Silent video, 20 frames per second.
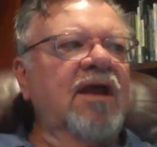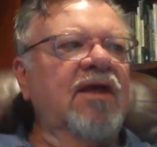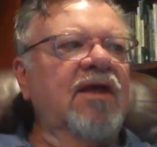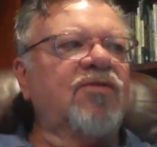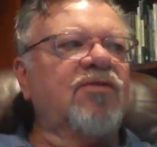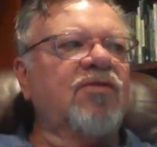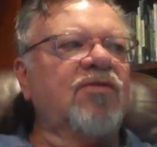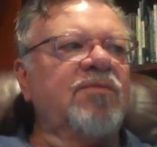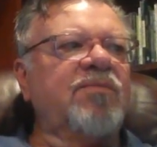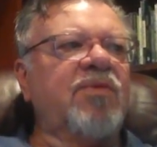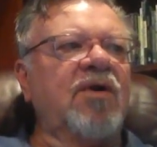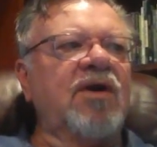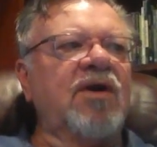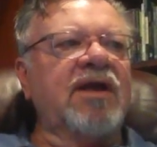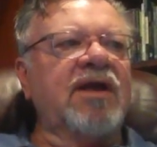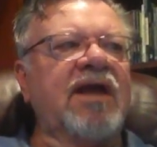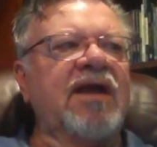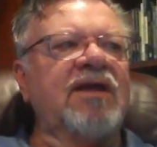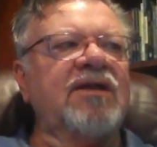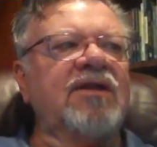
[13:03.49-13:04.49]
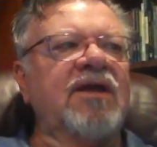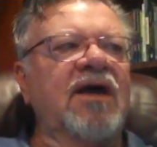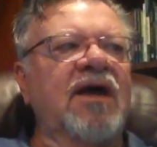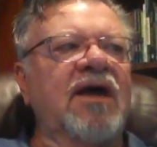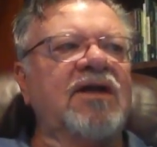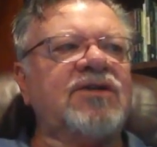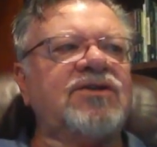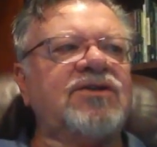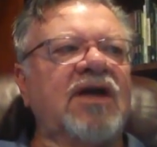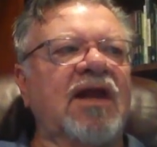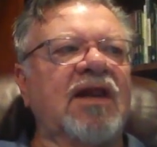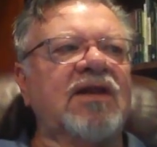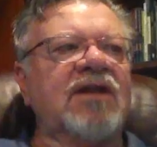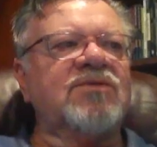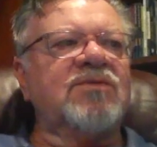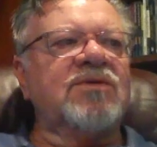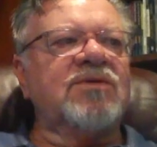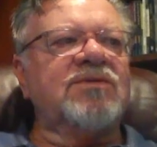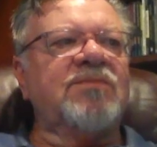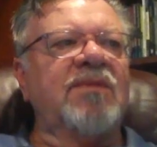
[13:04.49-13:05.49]
A third-party
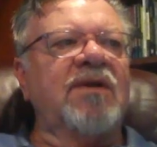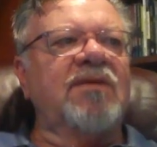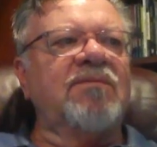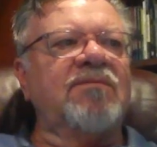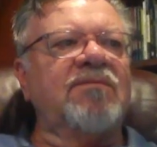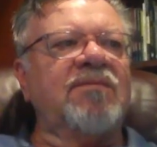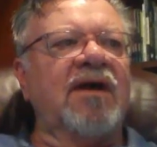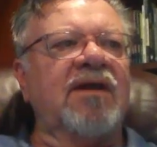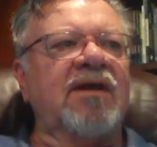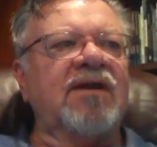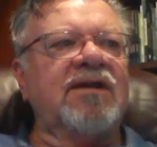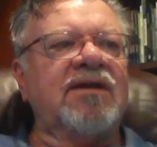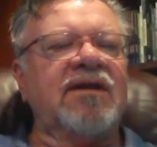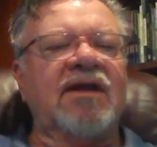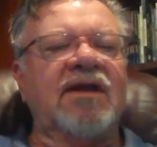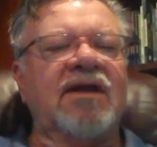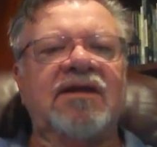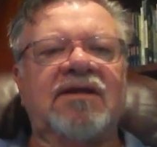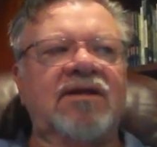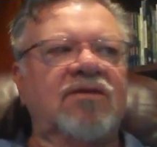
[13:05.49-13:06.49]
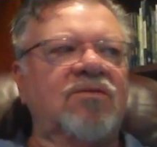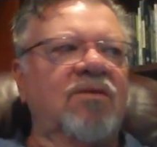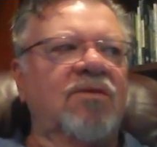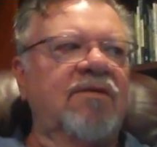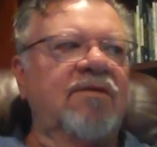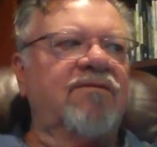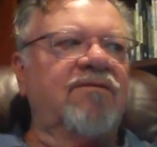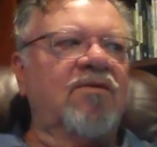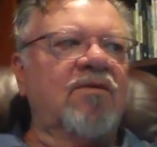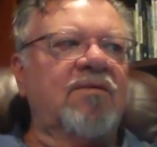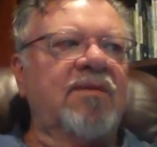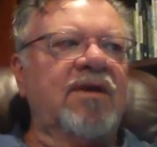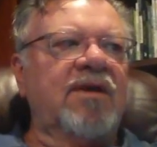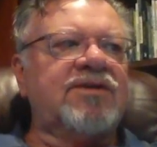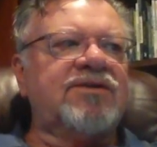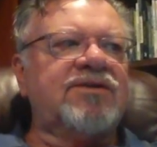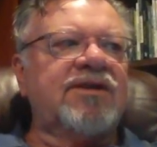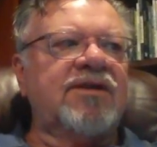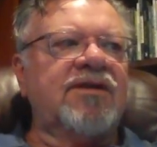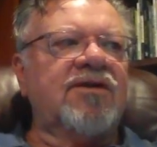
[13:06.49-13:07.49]
challenge was mounted in 1924 by
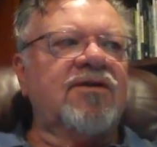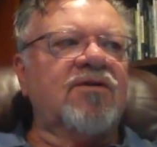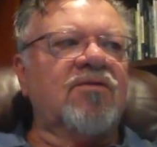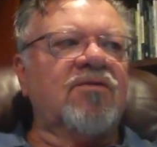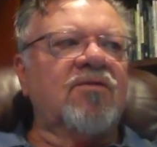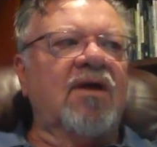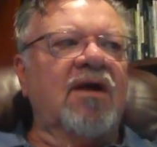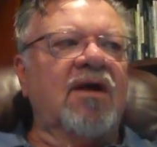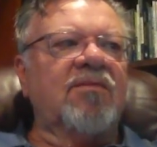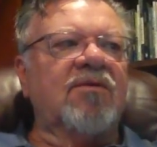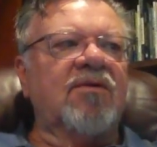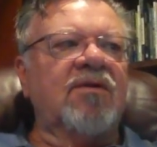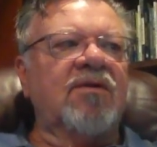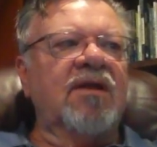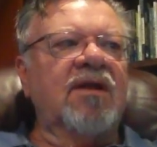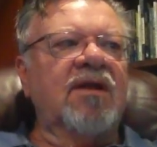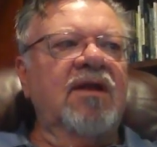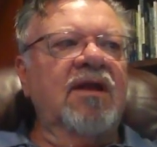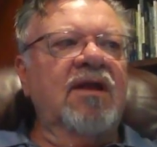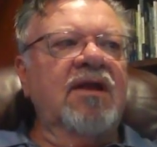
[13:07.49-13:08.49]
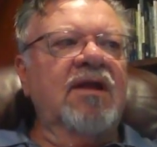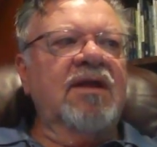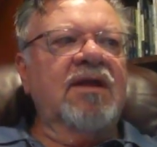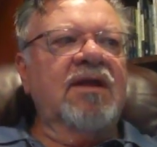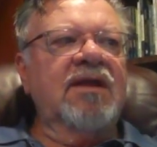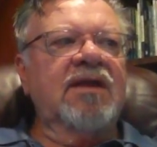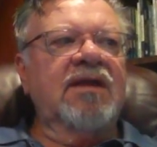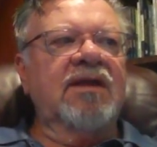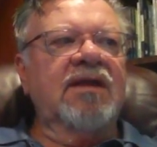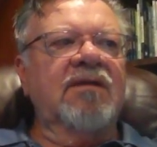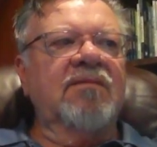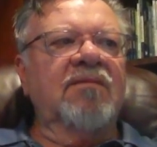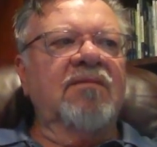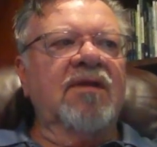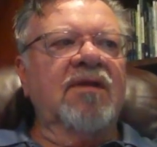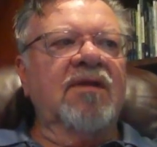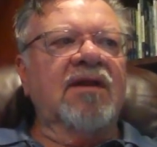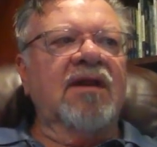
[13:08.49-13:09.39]
Senator Robert M.